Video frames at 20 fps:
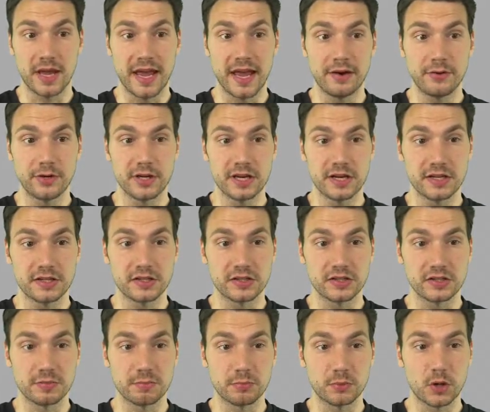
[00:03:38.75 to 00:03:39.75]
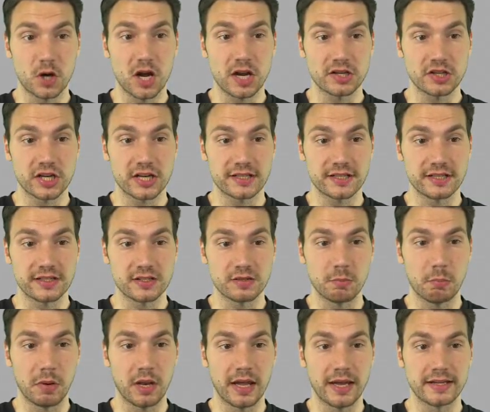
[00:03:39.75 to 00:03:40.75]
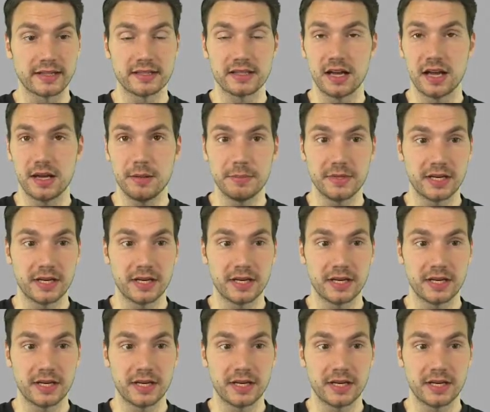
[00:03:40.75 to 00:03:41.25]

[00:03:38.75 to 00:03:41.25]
areas and some projects and some planned time